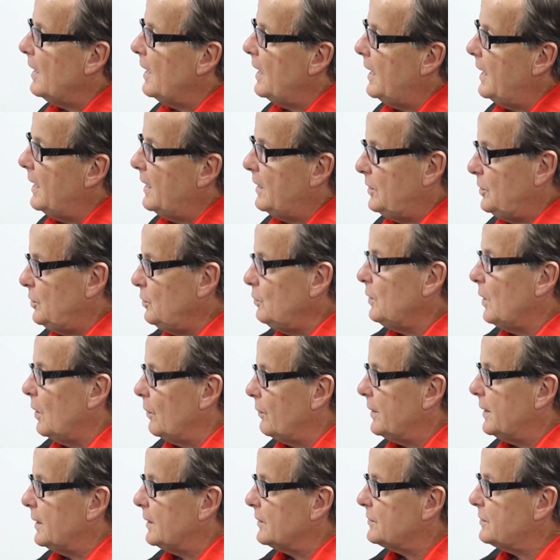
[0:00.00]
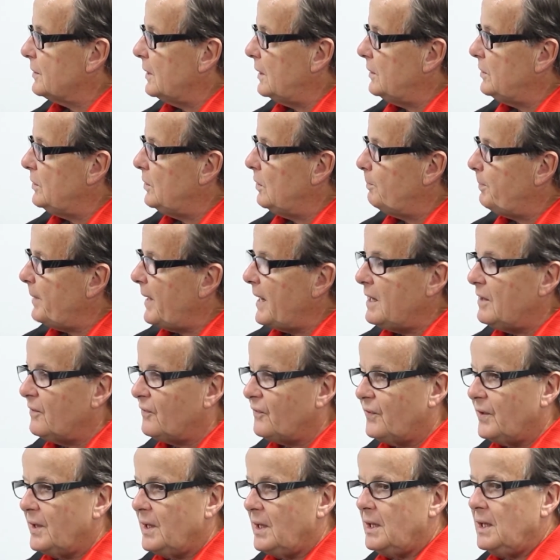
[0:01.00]
and you know this, and you pay a
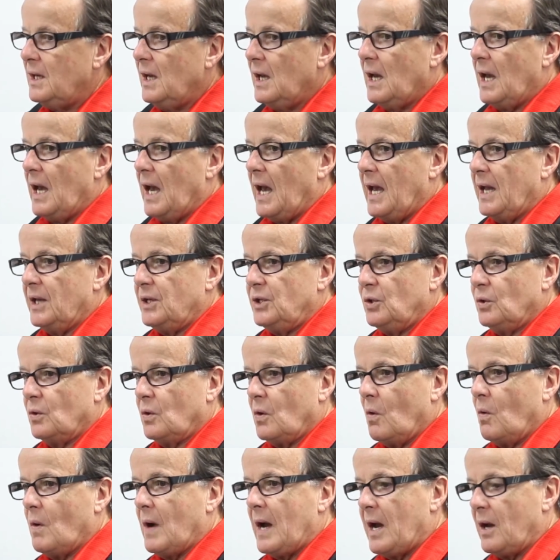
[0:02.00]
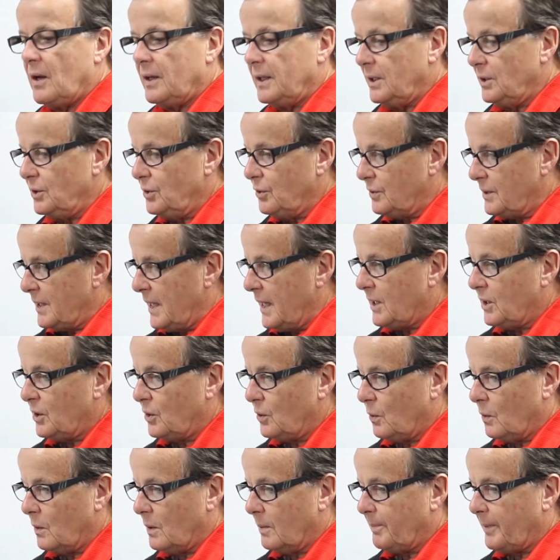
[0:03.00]
fee, and you go out and you take
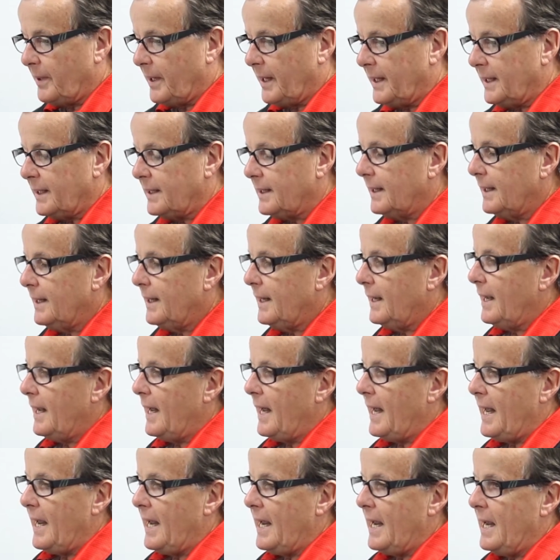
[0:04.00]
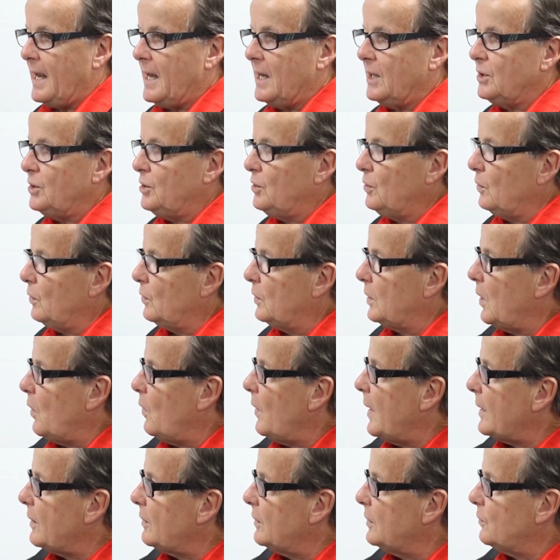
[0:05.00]
your bike and you
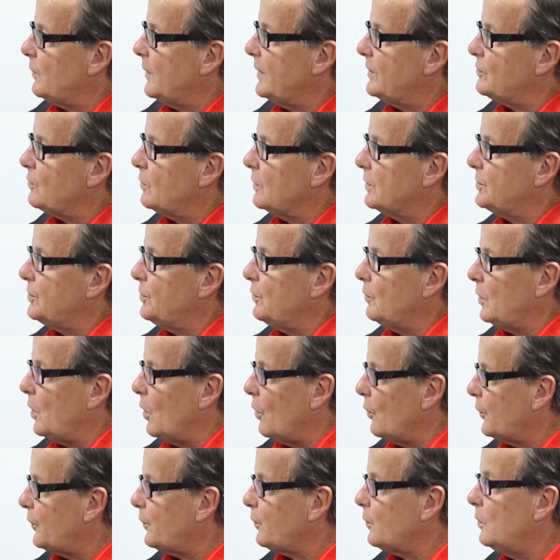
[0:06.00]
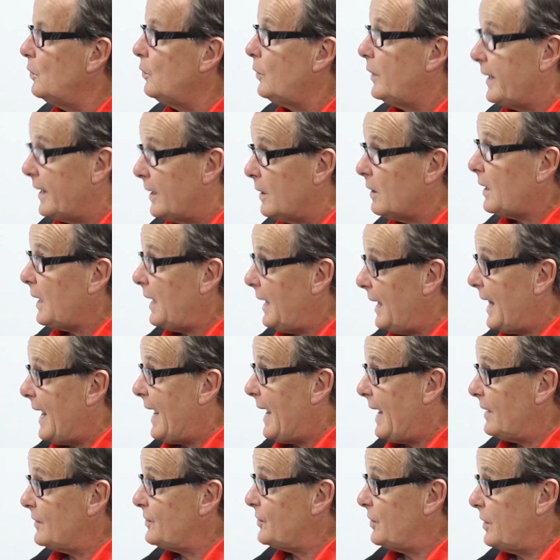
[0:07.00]
go out on the race course, you go through their class,